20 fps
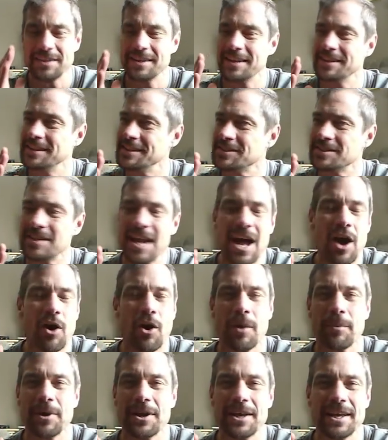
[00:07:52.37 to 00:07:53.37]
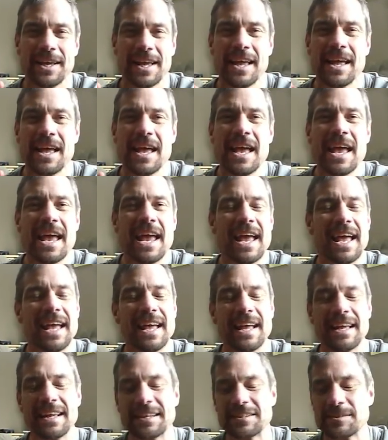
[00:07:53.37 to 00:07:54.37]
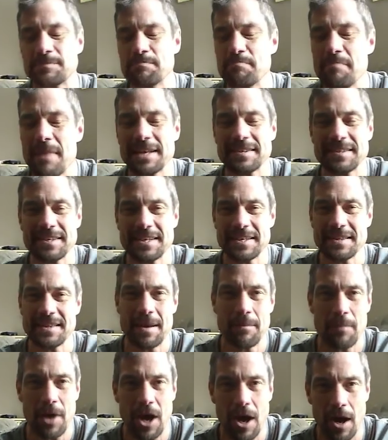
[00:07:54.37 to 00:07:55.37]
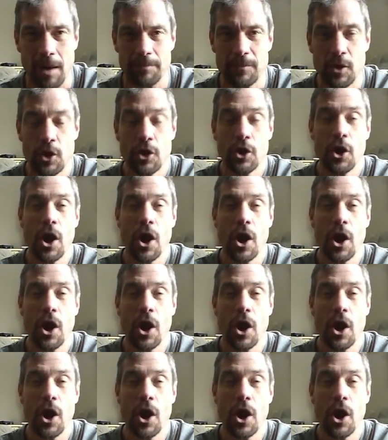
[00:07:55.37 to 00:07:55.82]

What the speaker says: it's not horrible, it's messing them up.